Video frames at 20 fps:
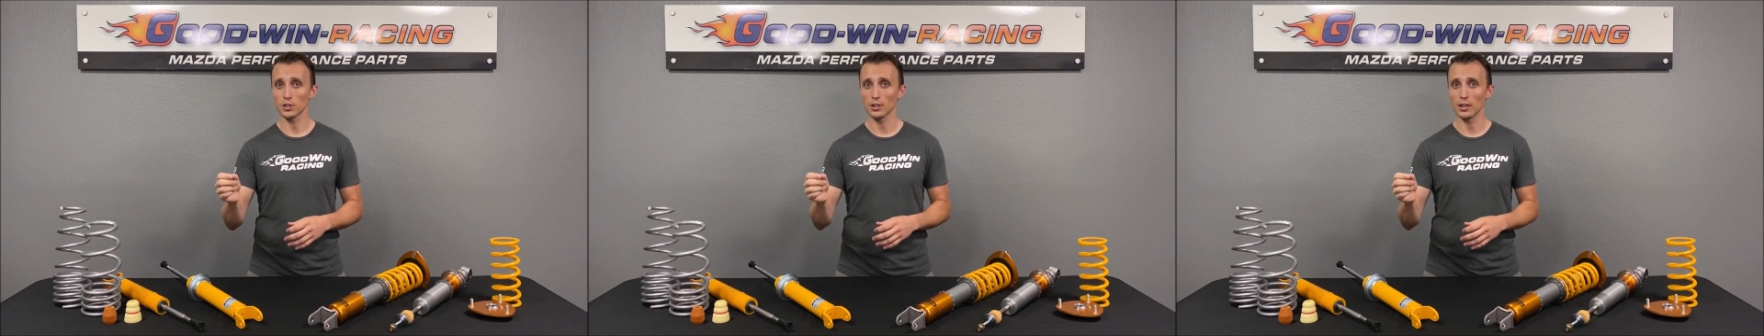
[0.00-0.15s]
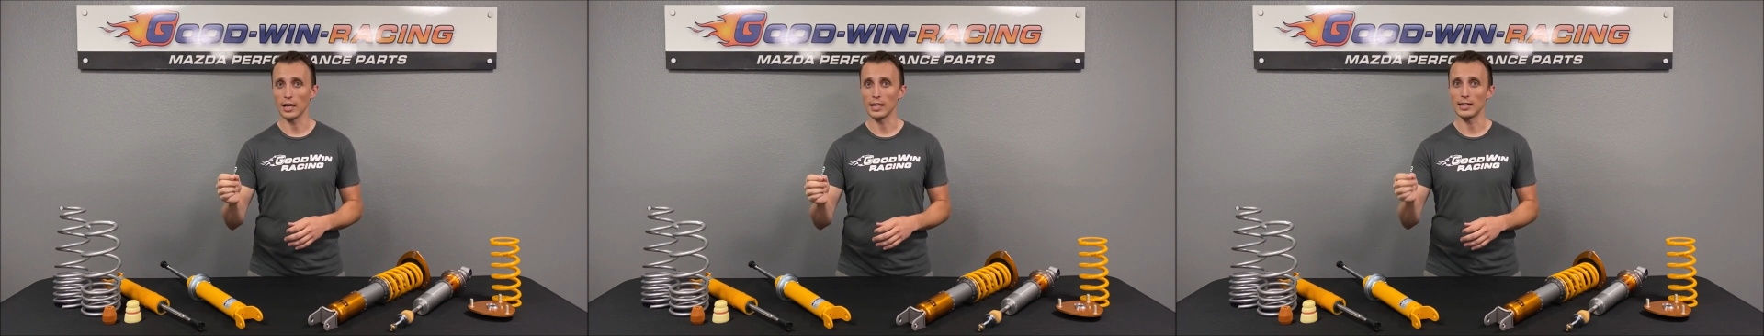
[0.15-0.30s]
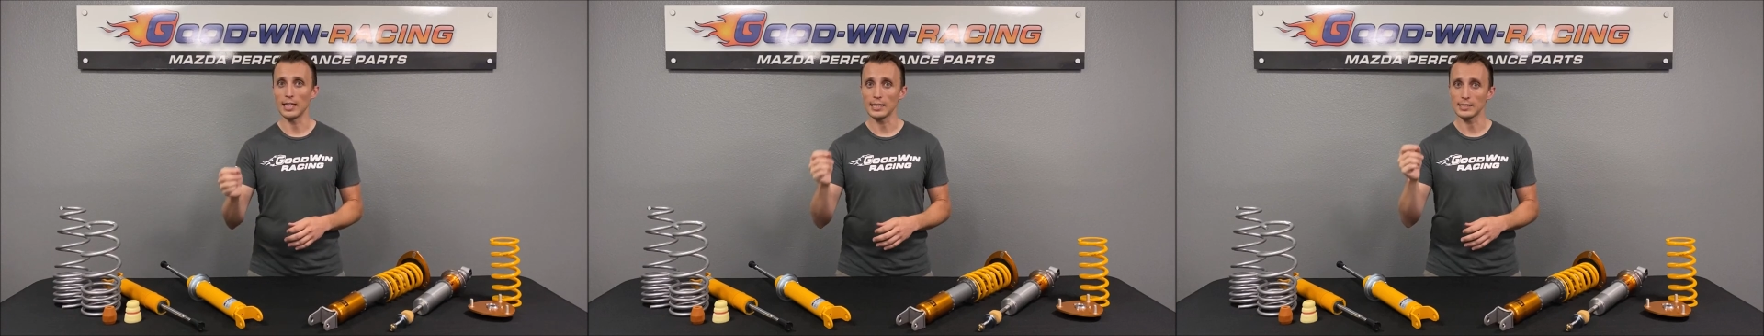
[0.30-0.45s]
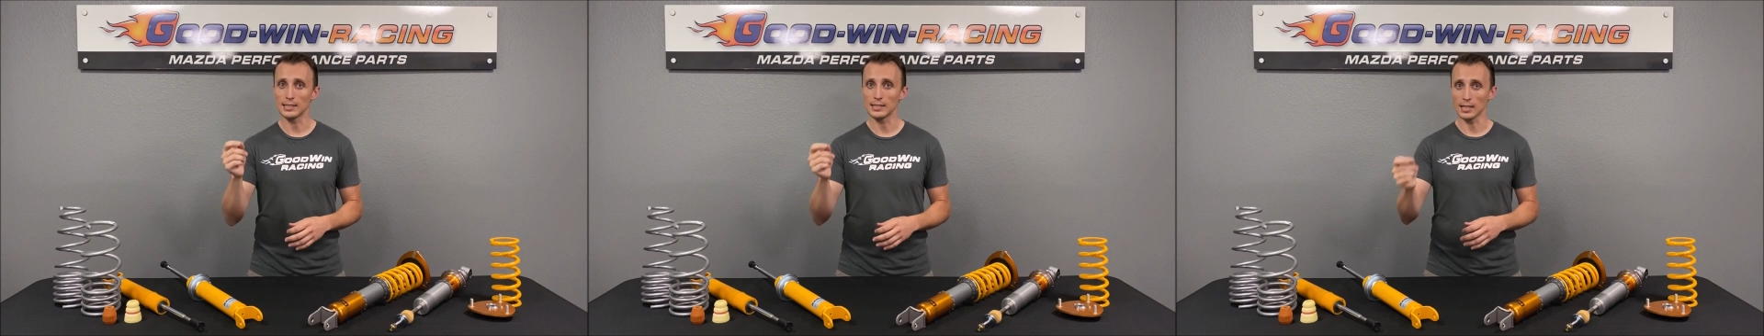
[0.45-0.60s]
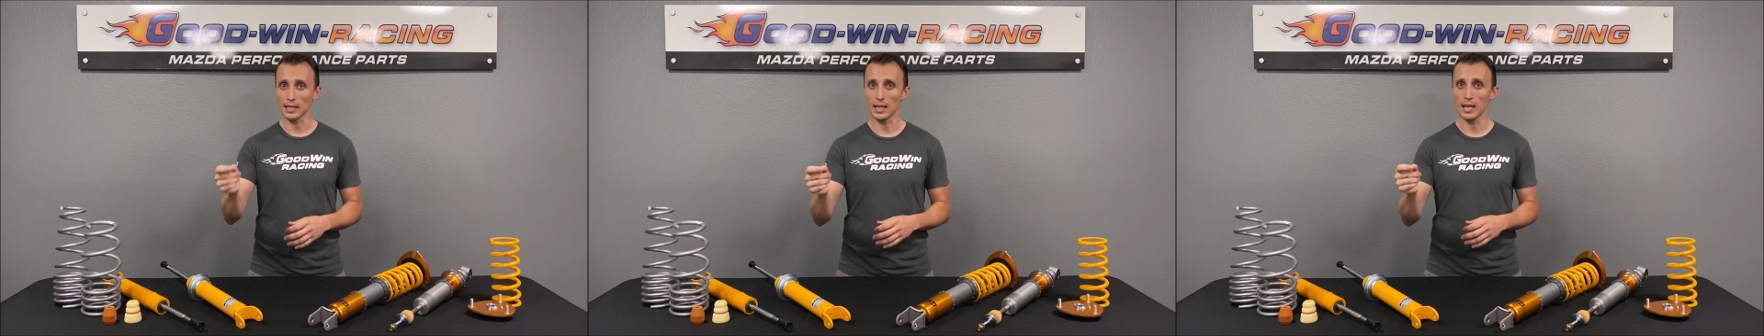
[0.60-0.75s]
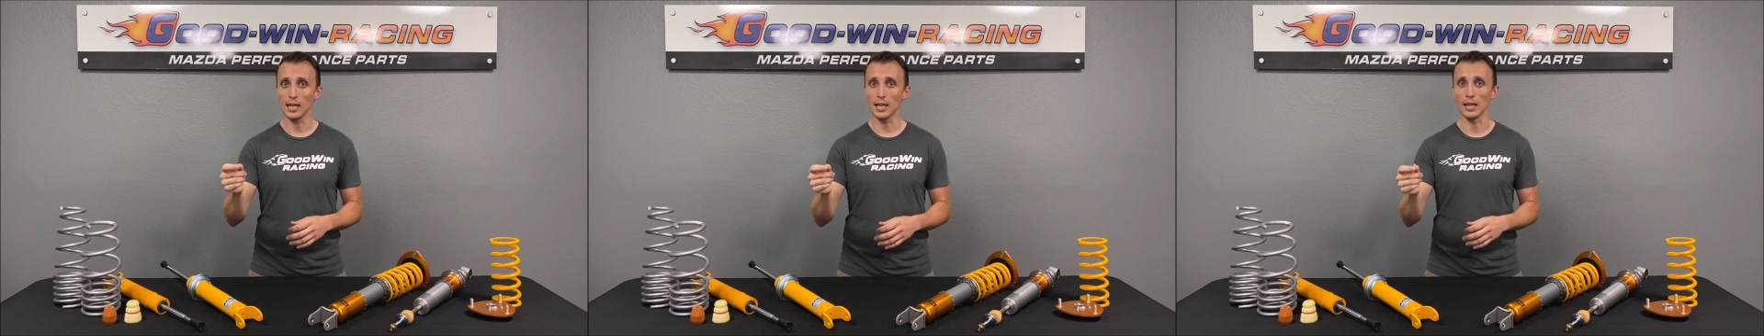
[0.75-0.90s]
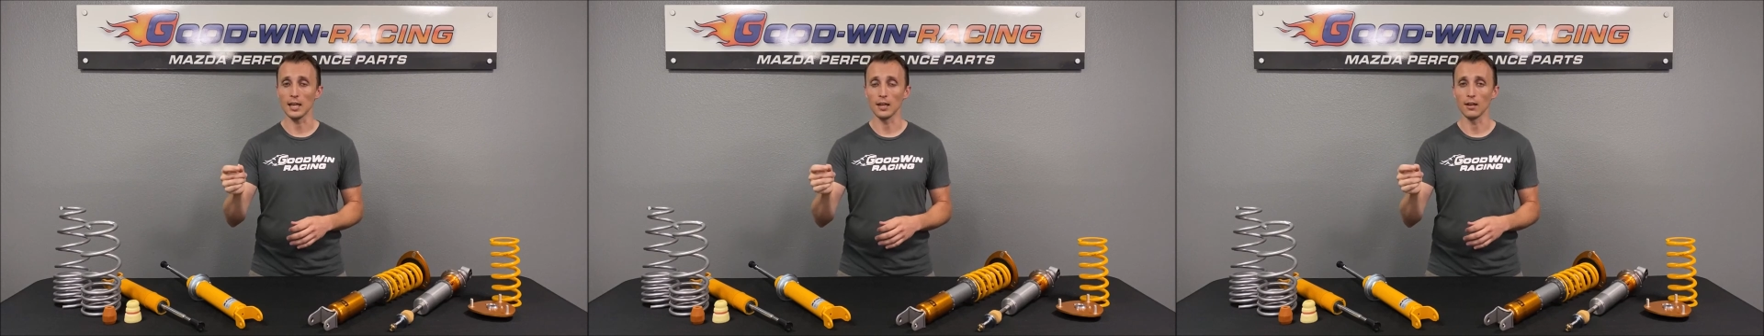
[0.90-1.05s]
and that's the
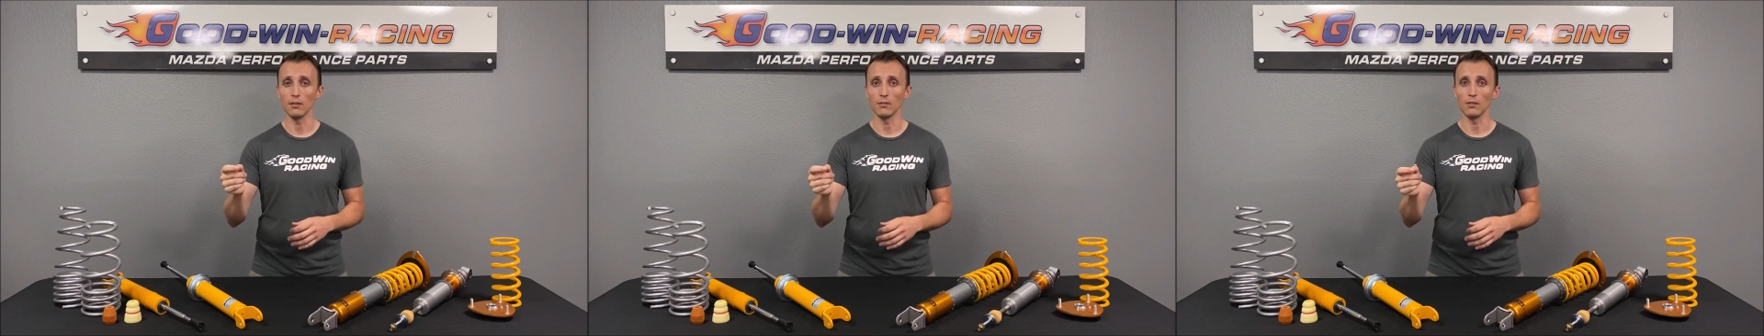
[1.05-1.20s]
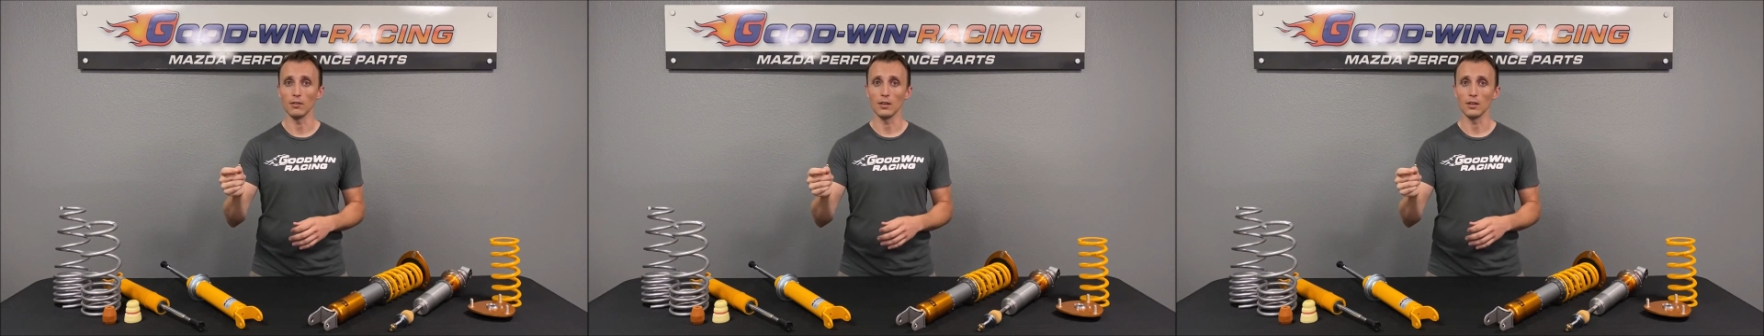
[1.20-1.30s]
key.